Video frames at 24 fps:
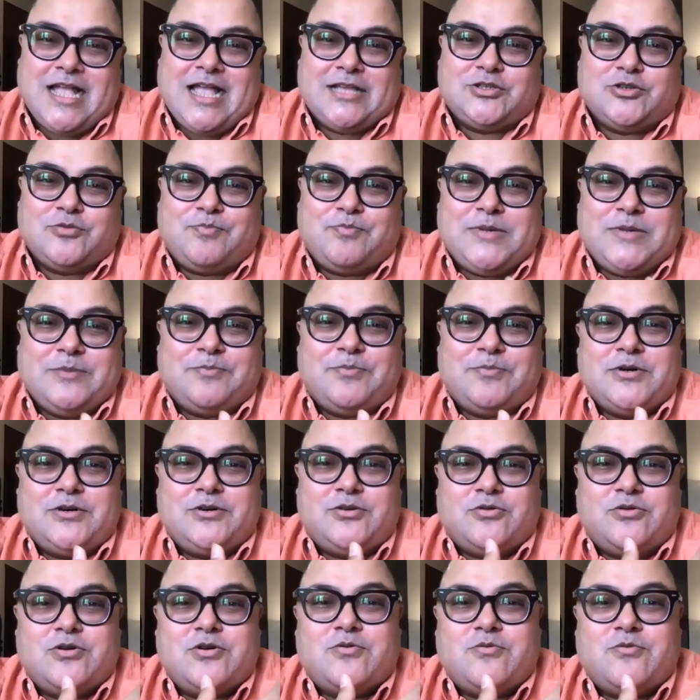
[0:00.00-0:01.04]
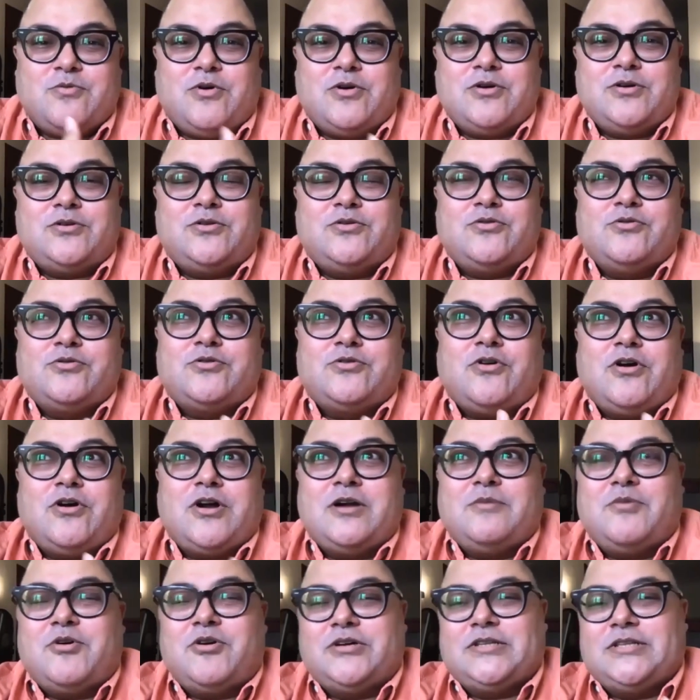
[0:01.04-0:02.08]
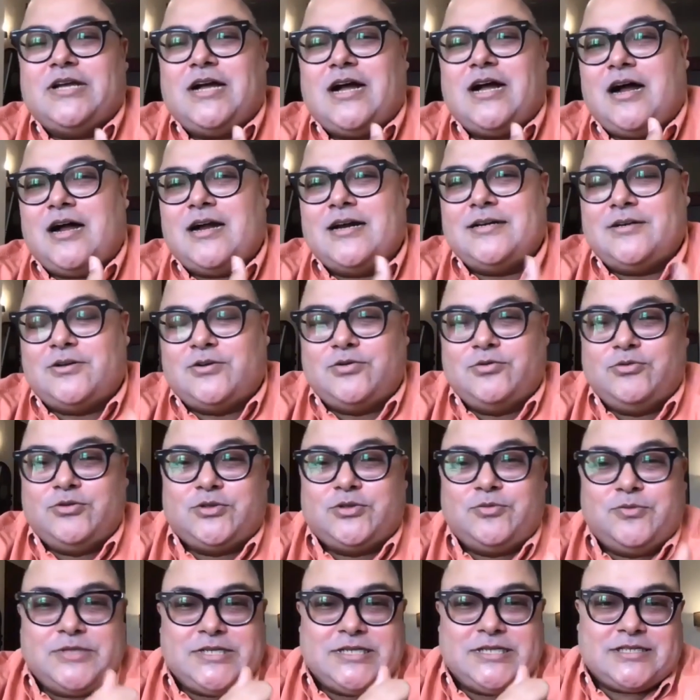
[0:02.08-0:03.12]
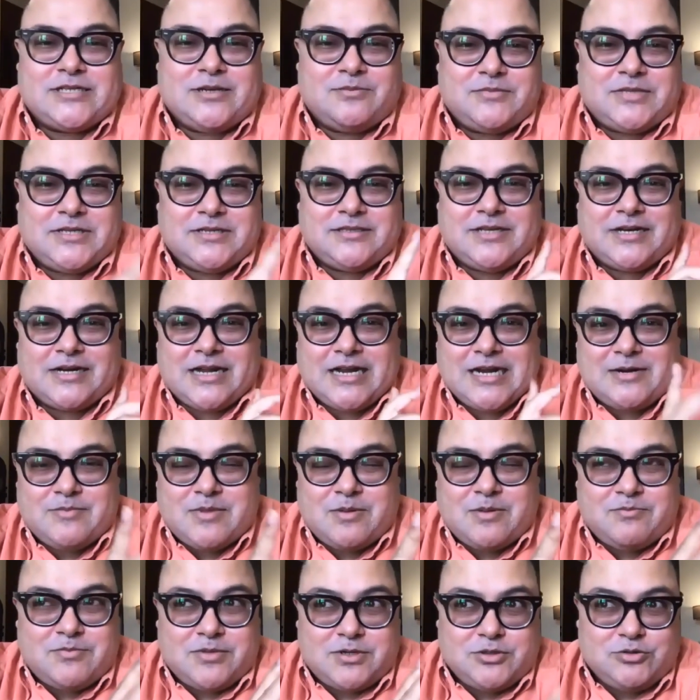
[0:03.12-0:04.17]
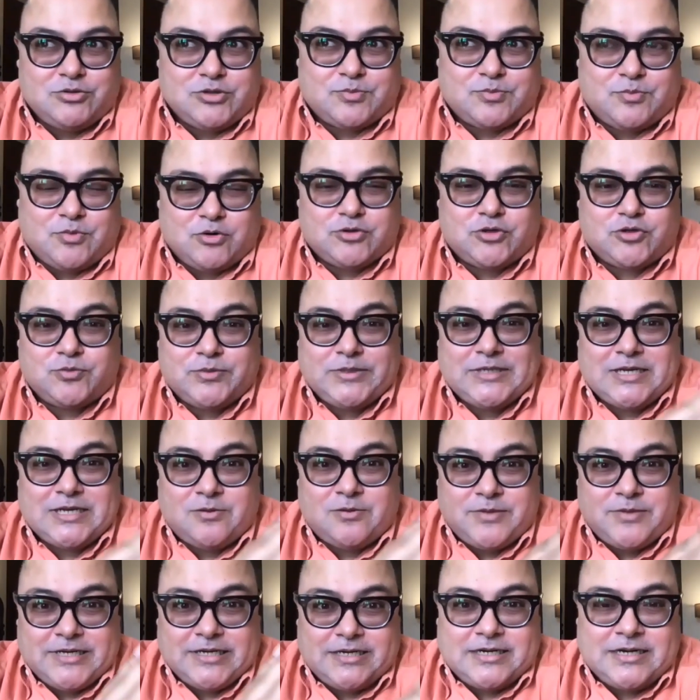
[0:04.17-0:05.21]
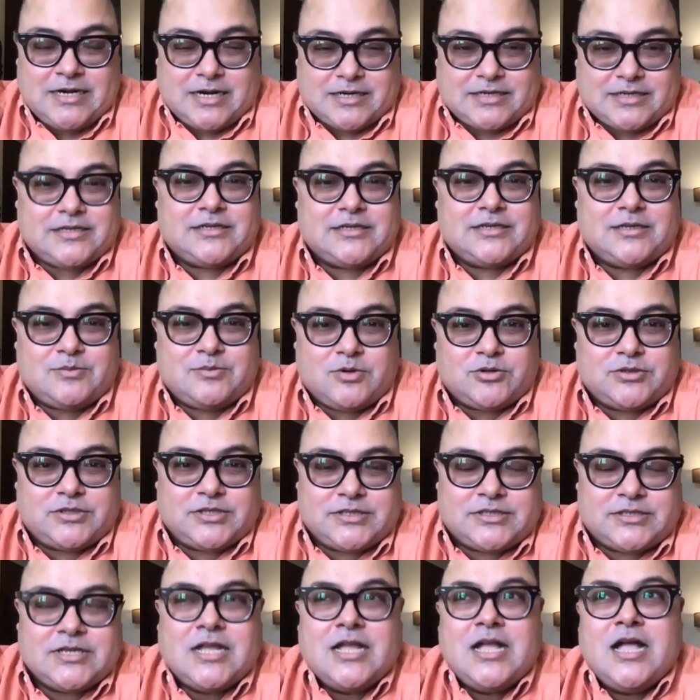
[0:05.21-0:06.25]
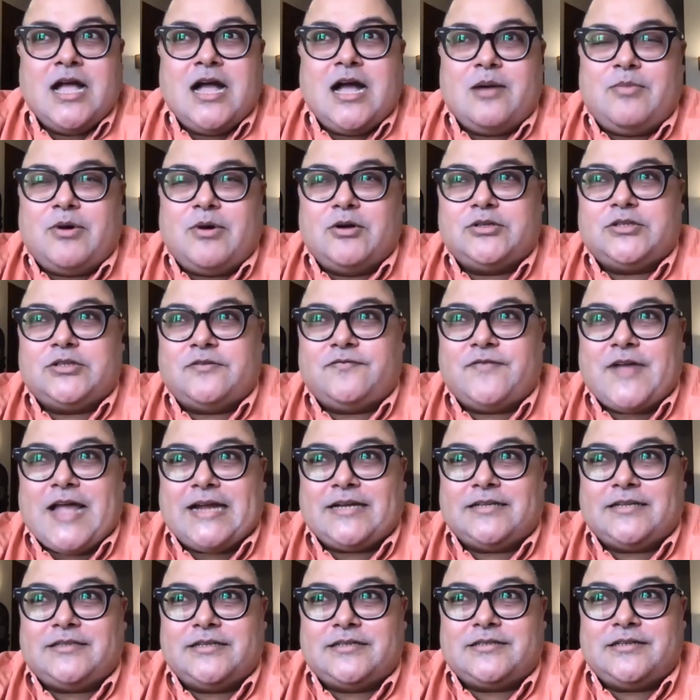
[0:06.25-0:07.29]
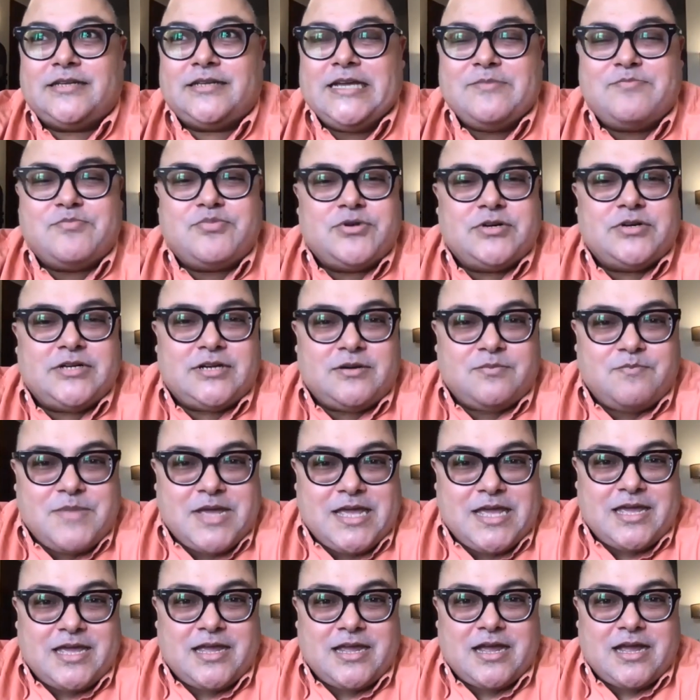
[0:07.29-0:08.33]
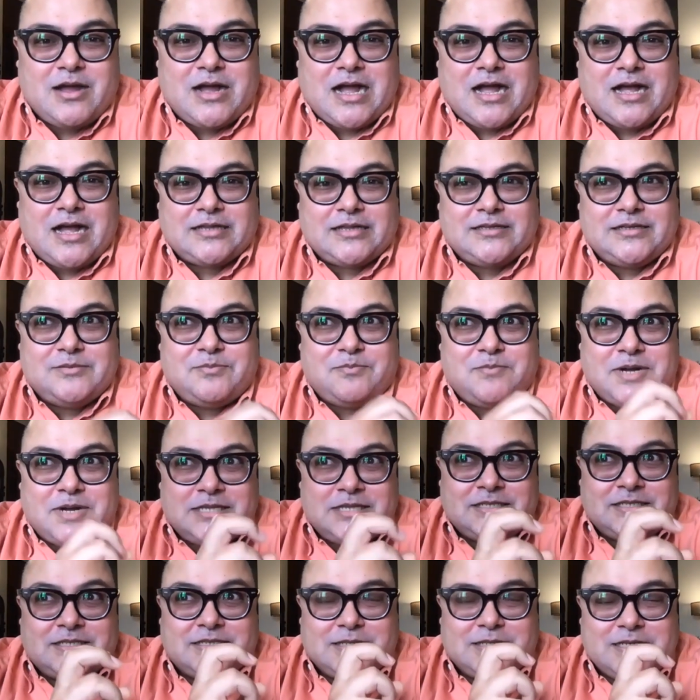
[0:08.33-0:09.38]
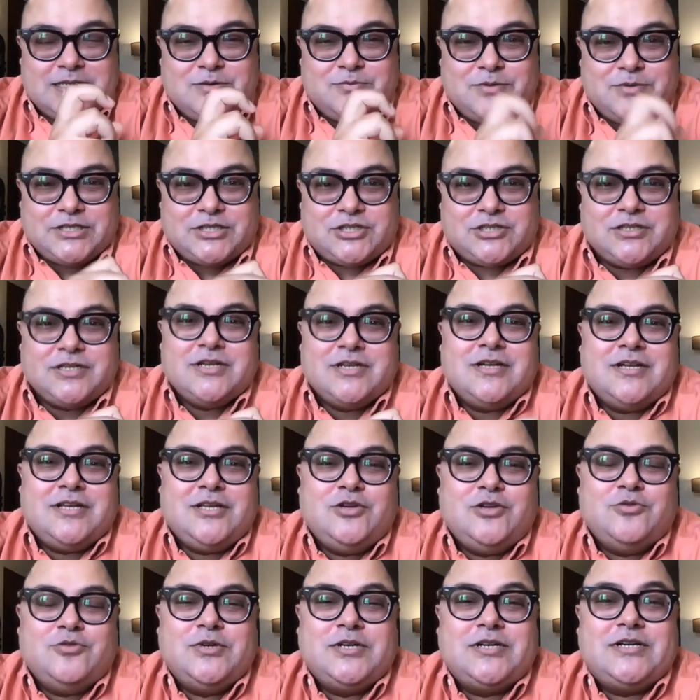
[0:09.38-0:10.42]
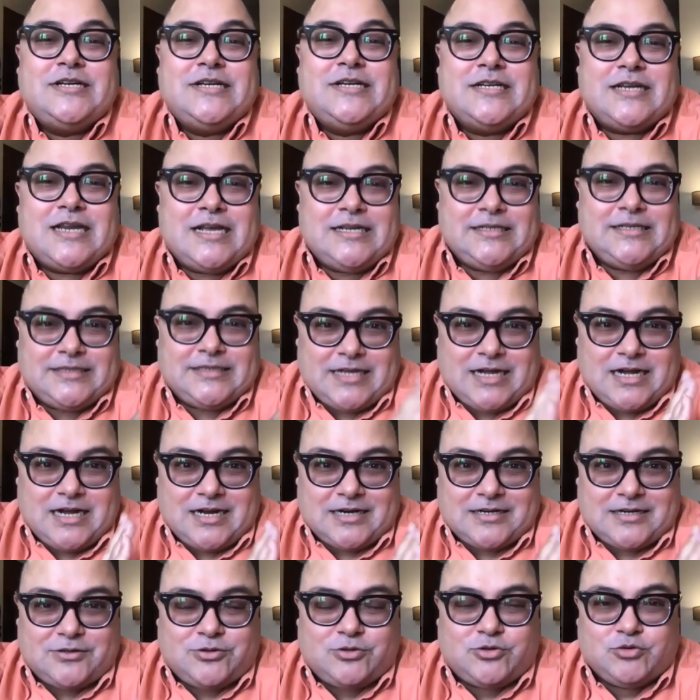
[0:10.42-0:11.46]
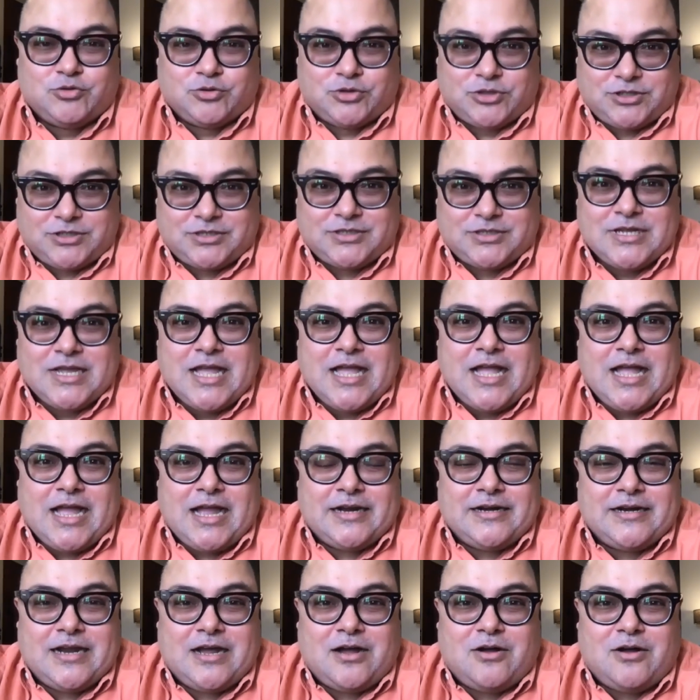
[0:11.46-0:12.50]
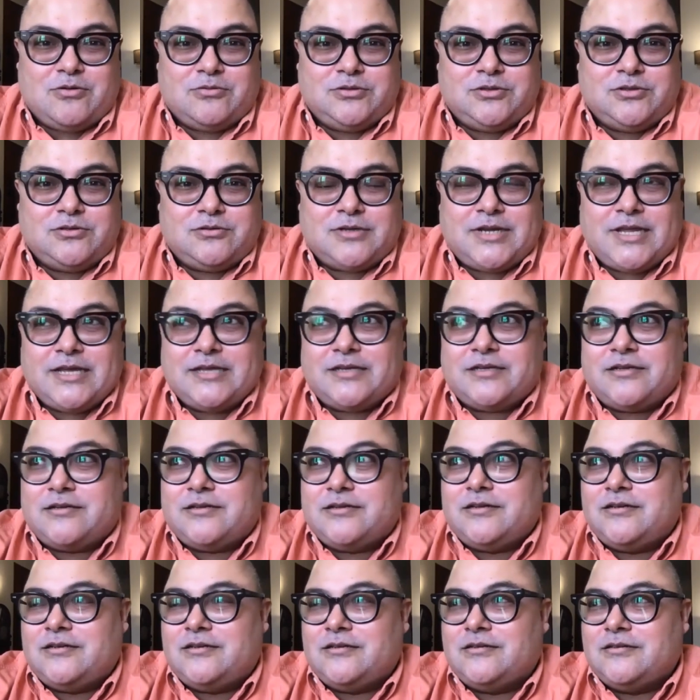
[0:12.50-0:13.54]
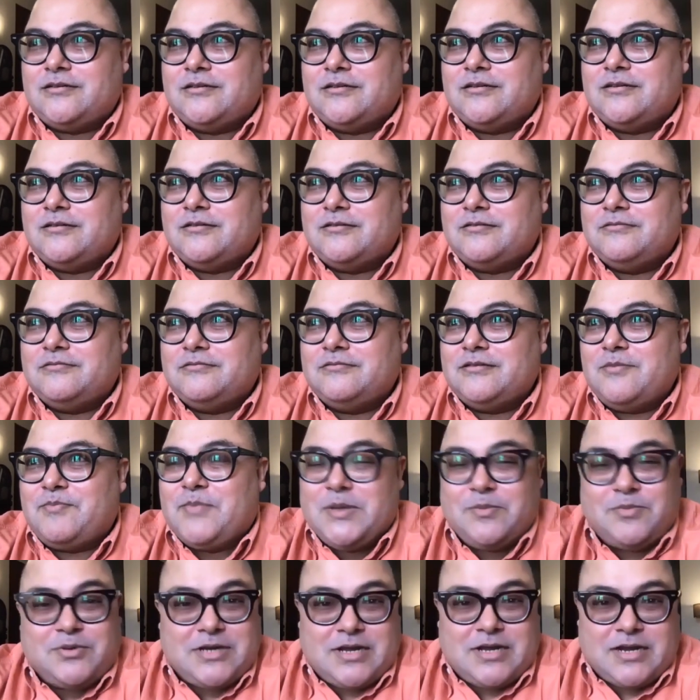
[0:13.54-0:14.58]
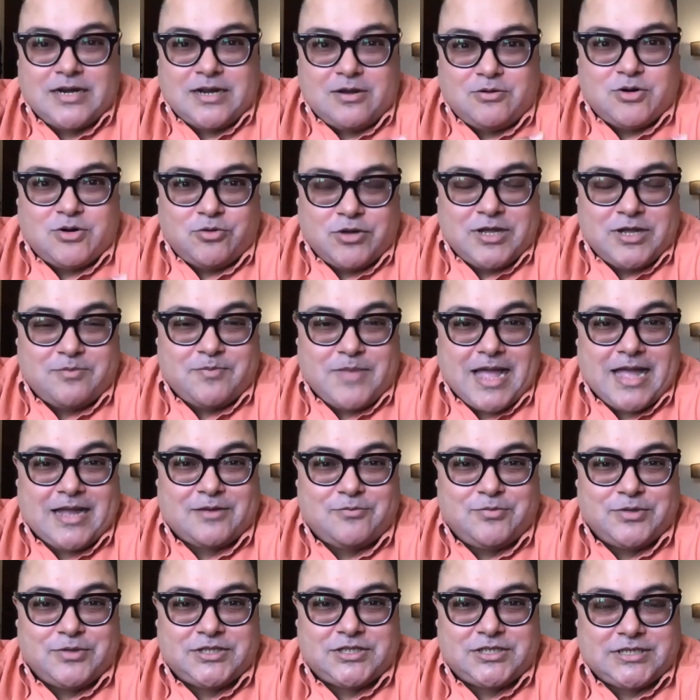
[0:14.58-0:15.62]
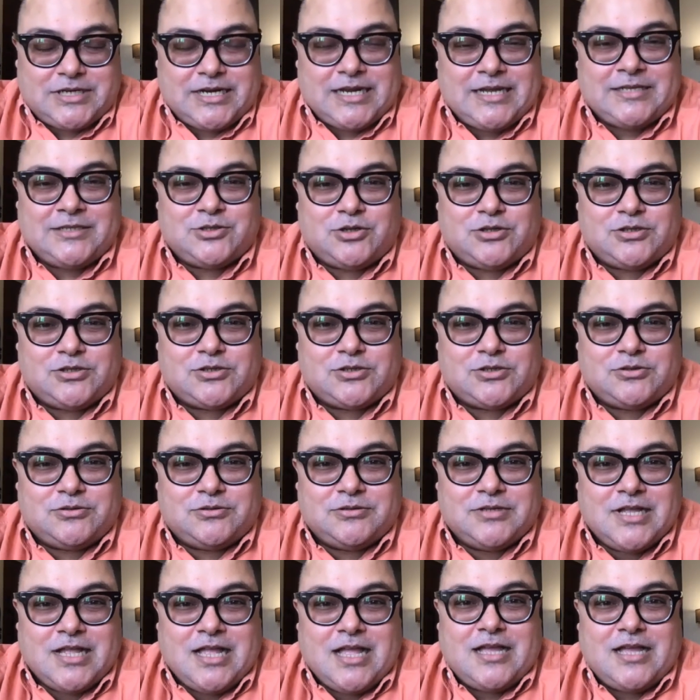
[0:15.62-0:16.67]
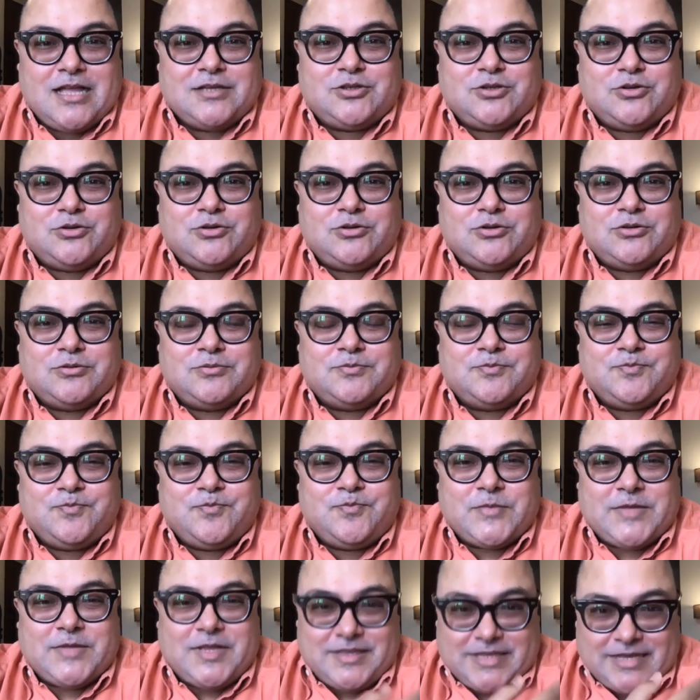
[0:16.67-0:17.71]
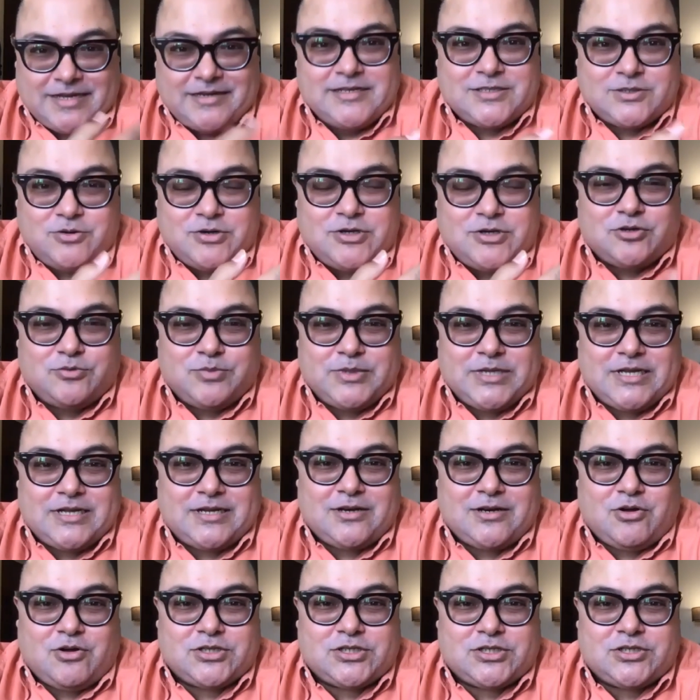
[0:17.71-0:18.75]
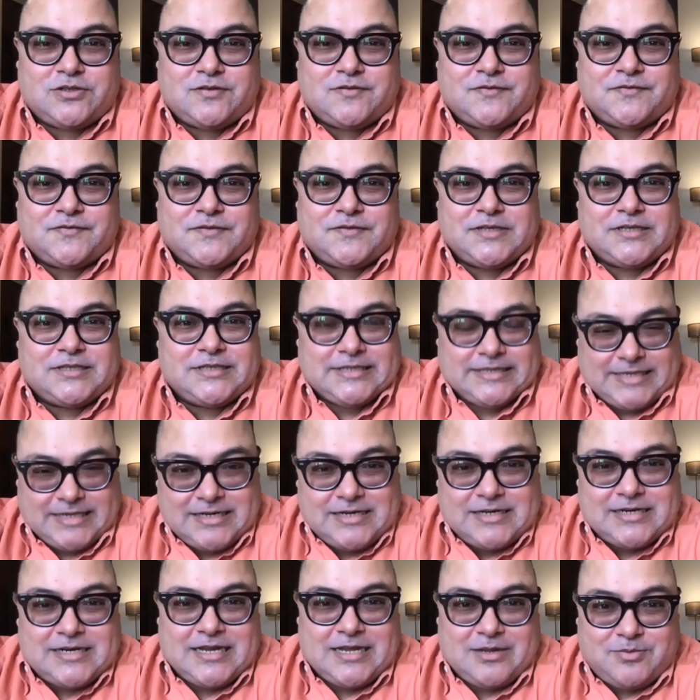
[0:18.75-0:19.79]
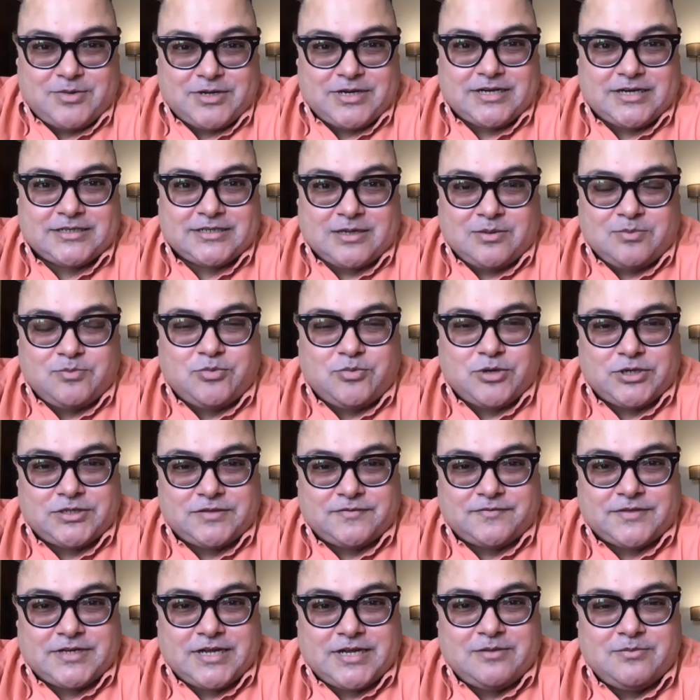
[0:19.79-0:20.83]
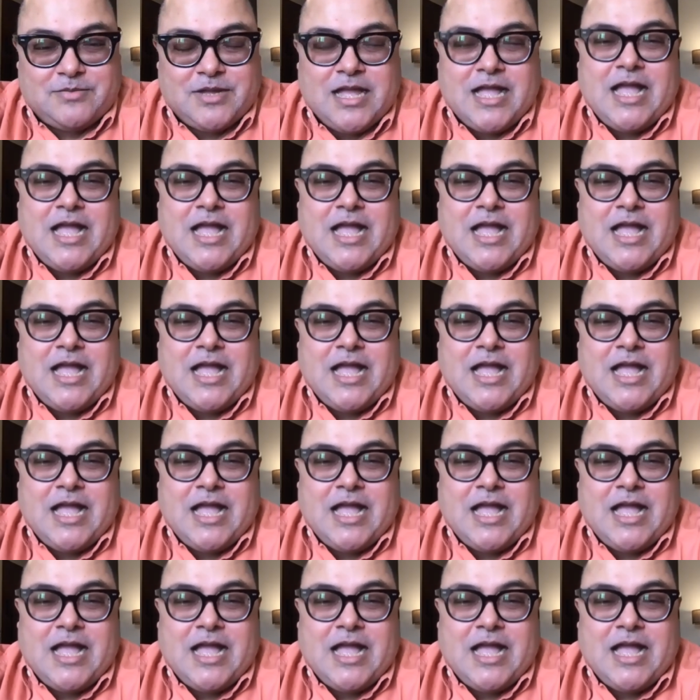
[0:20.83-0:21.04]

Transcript: so people don't want to talk about the hard truth, which is something that I remember you spoke to me and we did an article about this, about the fact that April and May are the months in which you will realize the hard truths. And now, you know, like uh, people are now going back with trains also. So there is going to be a loss of uh, skilled labor at some point of time.